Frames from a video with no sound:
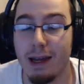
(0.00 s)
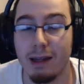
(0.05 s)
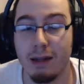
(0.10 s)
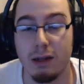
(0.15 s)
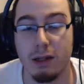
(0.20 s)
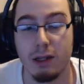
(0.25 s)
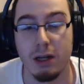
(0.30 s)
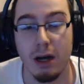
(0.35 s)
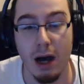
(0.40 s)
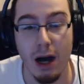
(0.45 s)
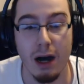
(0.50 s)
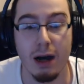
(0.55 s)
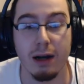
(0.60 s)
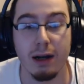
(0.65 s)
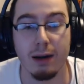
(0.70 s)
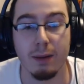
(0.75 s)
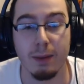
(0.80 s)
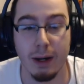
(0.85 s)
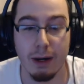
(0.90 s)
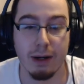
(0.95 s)
and
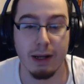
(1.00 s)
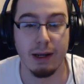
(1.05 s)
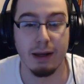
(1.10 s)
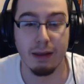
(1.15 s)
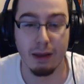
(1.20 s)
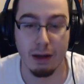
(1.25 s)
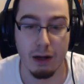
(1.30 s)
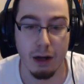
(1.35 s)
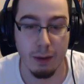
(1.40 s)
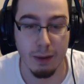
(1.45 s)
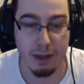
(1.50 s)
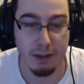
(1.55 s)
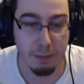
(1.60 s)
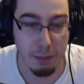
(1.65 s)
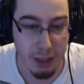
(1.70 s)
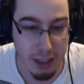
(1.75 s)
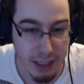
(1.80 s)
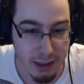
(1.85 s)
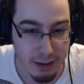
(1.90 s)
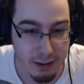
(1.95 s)
talk about it in the comments,
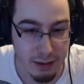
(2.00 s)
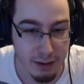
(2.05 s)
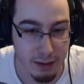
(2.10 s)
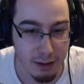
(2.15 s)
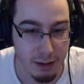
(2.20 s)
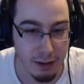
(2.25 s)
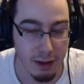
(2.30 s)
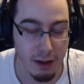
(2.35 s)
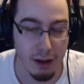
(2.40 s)
please.